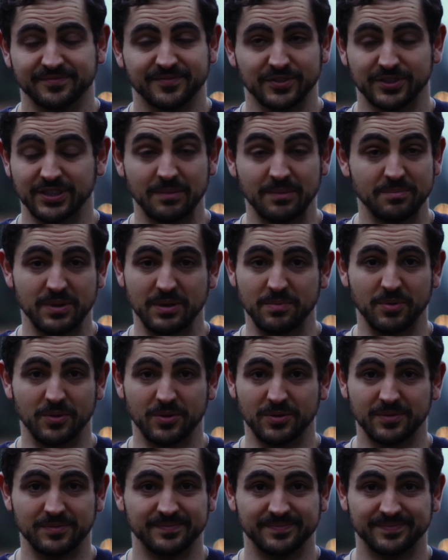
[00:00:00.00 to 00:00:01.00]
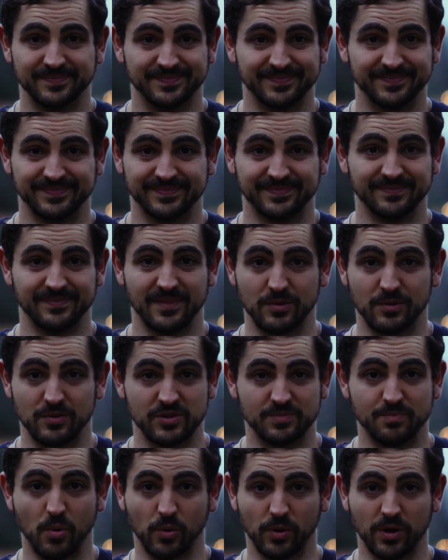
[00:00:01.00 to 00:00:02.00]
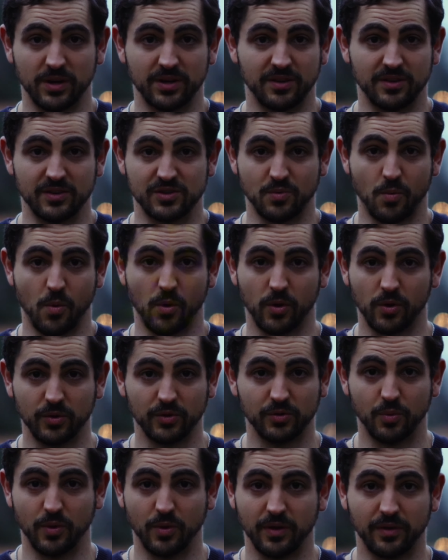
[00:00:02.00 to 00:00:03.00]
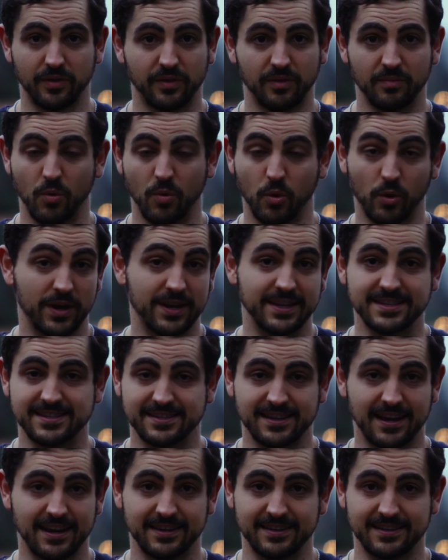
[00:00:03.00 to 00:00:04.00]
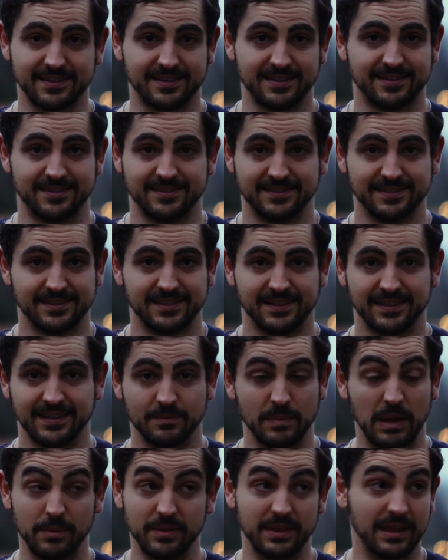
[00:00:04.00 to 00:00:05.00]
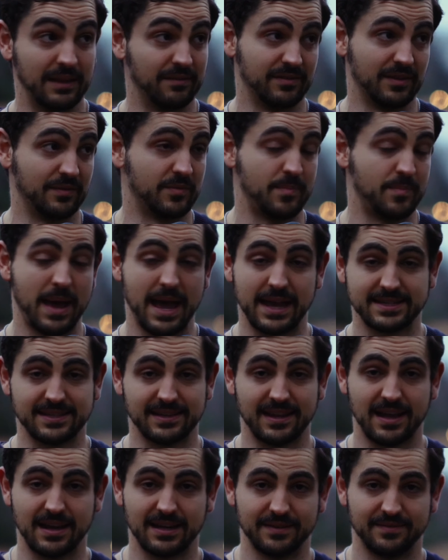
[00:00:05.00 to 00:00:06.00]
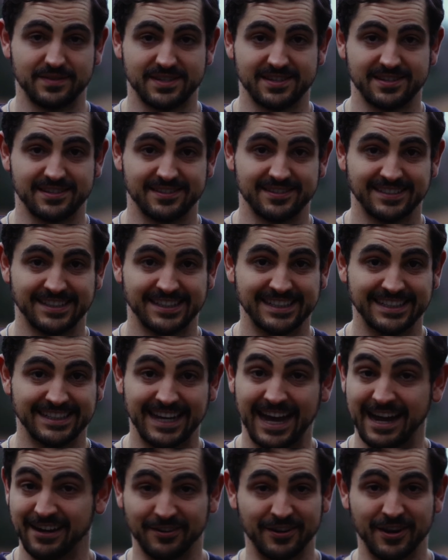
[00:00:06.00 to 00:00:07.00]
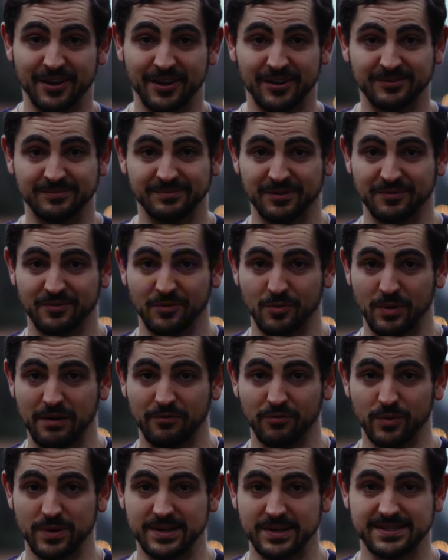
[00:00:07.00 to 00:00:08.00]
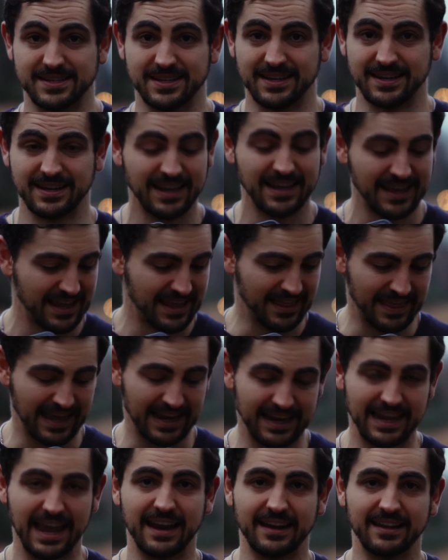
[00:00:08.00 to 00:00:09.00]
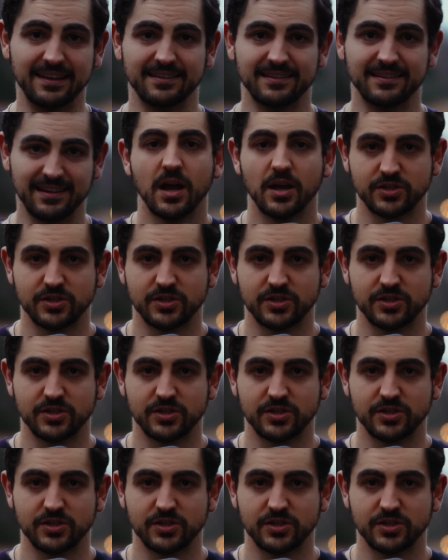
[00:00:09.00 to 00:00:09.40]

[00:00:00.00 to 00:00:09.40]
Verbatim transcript: For some people, they're just born into this world with more insight. Maybe they've lived past lives, I don't know, but for whatever reason, they get it.